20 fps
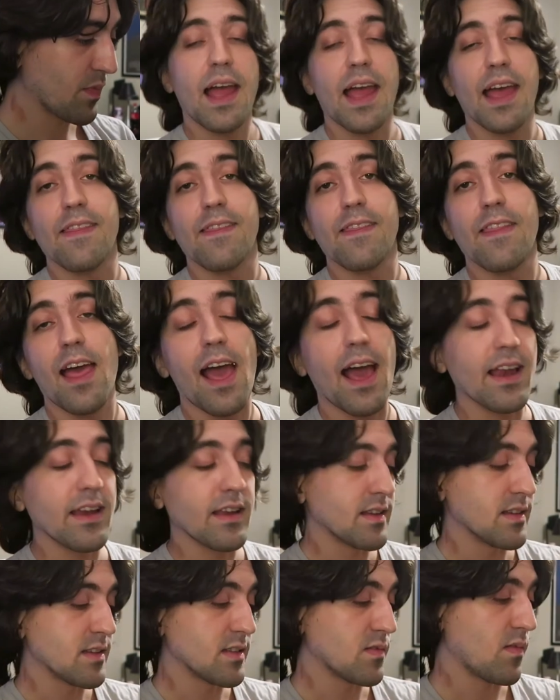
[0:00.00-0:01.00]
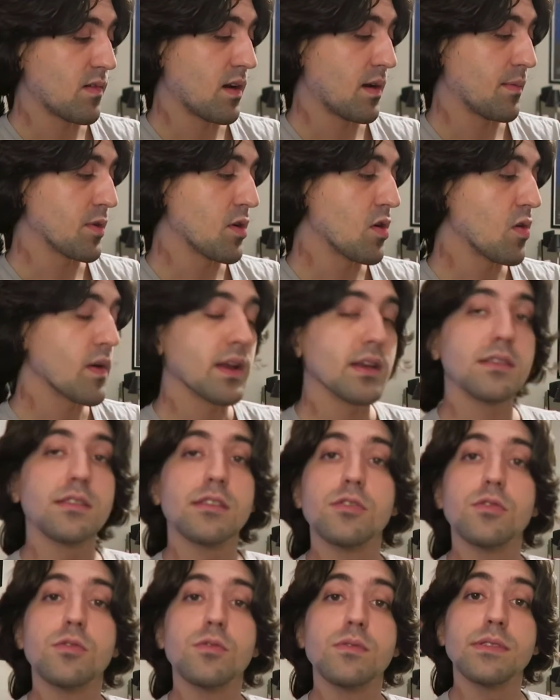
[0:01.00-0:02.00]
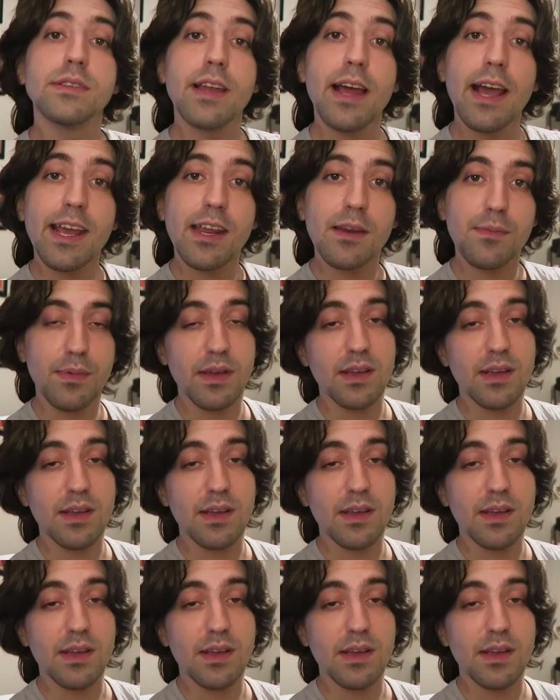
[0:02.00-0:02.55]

and that is what I'm going to do tonight,